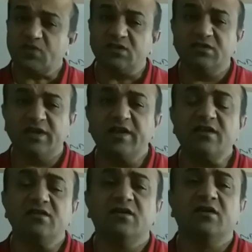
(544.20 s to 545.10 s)
then
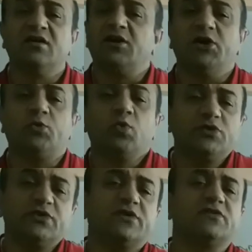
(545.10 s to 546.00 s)
it
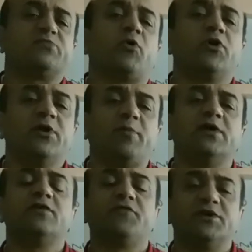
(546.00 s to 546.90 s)
wasn't responded by
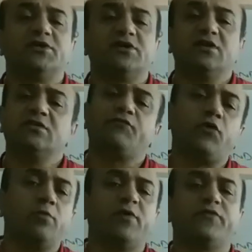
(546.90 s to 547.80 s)
the ventricle in the
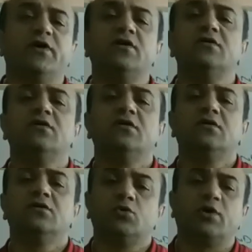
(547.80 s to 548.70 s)
form of the
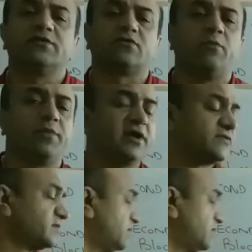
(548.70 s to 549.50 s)
QRS complex.